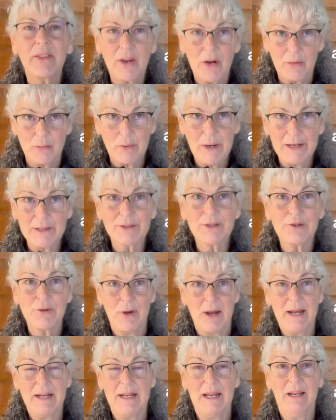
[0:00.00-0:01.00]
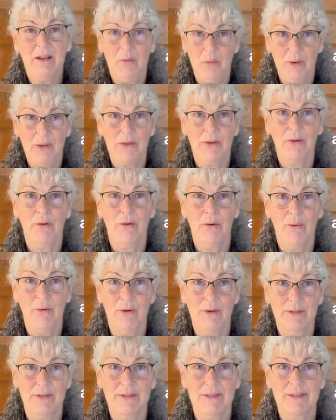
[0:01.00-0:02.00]
correct training with your
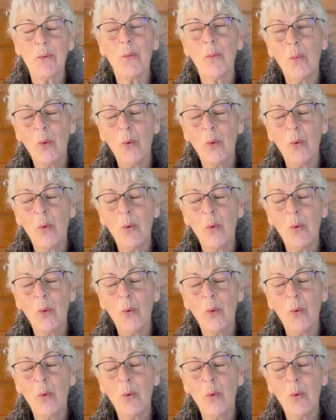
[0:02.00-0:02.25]
horse.